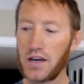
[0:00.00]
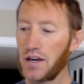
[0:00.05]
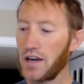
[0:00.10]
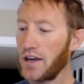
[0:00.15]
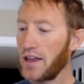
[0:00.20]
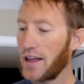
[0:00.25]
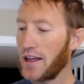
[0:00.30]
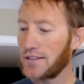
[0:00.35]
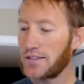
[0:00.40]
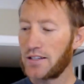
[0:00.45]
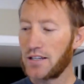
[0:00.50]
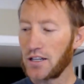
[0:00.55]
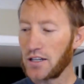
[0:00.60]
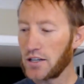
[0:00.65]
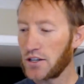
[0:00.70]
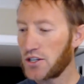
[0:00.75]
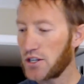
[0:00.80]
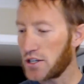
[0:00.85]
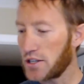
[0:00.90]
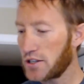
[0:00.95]
It's
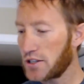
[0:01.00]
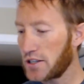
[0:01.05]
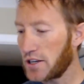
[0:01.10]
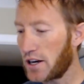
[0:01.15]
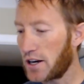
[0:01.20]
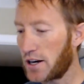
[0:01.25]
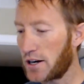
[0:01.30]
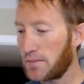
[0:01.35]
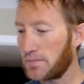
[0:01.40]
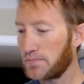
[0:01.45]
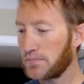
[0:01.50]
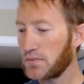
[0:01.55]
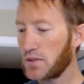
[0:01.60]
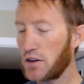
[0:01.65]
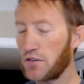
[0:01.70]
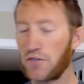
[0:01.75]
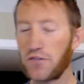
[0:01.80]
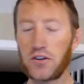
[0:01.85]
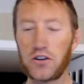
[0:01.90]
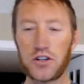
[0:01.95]
delicious. In
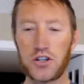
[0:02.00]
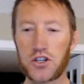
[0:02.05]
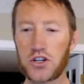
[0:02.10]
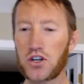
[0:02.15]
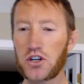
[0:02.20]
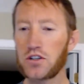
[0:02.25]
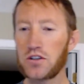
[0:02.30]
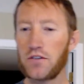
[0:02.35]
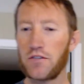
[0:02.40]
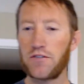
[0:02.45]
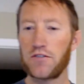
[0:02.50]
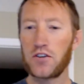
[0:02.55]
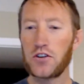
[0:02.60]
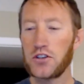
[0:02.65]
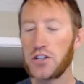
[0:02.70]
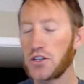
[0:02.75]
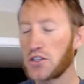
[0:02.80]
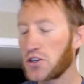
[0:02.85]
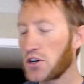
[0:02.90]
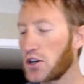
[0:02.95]
full
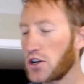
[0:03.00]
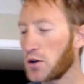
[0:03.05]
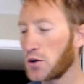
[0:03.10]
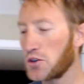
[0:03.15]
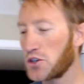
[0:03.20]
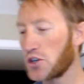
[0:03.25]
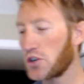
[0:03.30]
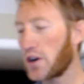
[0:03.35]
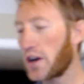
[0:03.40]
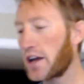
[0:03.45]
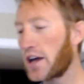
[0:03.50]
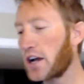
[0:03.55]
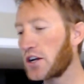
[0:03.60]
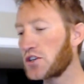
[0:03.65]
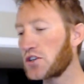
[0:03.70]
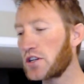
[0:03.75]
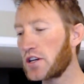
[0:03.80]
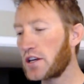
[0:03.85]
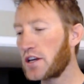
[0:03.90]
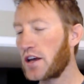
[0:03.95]
disclosure, I
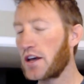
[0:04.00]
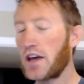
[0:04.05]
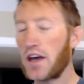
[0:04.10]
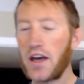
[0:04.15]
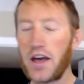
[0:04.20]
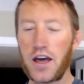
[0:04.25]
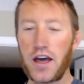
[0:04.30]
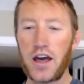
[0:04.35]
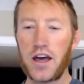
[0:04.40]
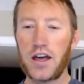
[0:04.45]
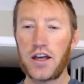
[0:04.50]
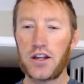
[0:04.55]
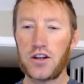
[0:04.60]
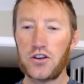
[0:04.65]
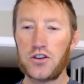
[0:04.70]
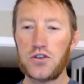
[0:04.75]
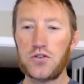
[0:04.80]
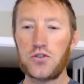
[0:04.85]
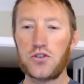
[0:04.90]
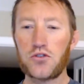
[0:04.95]
actually
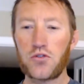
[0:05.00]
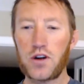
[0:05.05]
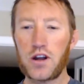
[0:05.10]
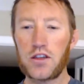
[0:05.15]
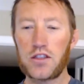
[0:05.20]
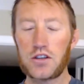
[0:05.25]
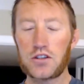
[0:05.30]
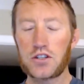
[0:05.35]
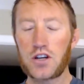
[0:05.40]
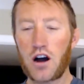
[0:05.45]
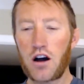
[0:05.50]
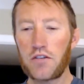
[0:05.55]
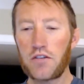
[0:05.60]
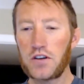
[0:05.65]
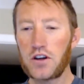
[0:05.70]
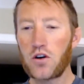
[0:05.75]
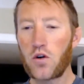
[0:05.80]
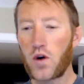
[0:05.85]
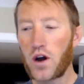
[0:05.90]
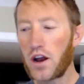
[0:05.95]
do drink this coffee
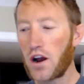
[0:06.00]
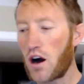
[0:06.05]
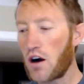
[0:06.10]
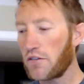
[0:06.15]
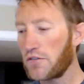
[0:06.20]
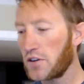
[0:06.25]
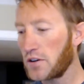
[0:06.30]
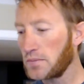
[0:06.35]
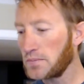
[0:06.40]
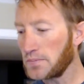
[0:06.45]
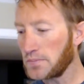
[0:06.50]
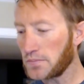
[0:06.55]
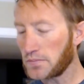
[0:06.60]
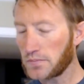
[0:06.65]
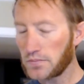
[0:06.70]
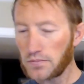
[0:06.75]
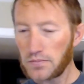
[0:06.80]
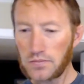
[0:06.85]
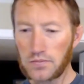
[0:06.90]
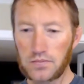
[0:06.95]
quite often.
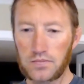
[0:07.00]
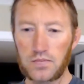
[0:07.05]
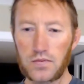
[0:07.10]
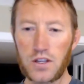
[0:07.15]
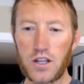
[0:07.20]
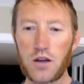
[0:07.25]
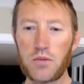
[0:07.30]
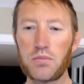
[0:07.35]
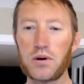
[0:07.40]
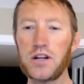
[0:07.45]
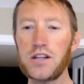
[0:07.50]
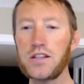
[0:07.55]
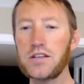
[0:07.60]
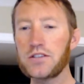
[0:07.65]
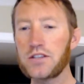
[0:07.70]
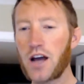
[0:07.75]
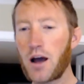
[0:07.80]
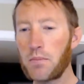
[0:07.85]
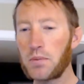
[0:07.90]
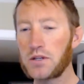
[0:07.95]
But in this
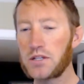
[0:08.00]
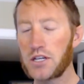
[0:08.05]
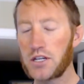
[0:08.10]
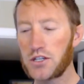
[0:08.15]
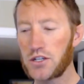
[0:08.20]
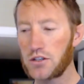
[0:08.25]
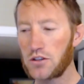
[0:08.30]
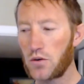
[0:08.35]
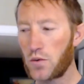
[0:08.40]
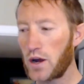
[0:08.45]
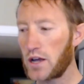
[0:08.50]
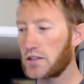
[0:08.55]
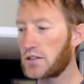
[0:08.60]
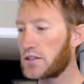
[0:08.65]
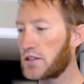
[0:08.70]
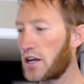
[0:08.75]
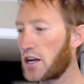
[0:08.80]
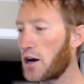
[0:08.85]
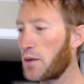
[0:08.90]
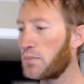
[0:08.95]
competition, the way it's
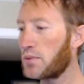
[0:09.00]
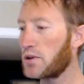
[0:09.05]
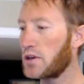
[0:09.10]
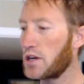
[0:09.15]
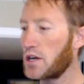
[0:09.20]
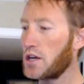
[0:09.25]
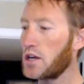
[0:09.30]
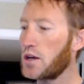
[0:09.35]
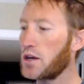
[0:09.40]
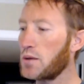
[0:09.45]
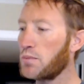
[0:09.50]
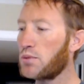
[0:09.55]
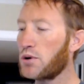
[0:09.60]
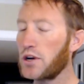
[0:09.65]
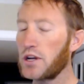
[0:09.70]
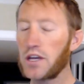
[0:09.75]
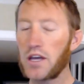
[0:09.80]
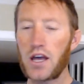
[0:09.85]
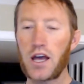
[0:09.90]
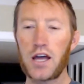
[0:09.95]
set up,
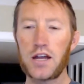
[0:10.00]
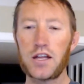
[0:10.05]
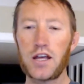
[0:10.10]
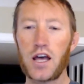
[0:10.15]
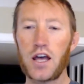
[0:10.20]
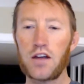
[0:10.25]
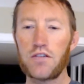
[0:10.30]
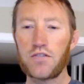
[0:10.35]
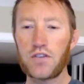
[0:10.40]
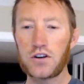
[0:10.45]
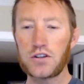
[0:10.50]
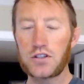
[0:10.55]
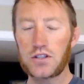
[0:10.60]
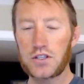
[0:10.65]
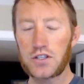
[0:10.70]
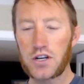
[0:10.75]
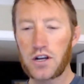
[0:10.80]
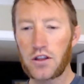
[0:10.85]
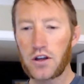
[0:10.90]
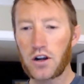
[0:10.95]
putting it head-to-head versus
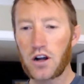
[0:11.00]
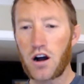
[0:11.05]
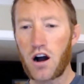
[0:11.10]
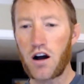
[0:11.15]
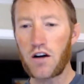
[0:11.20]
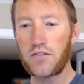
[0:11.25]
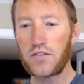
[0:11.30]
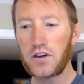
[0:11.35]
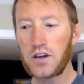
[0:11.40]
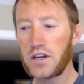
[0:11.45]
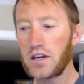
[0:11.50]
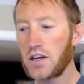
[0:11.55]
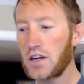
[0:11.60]
another coffee,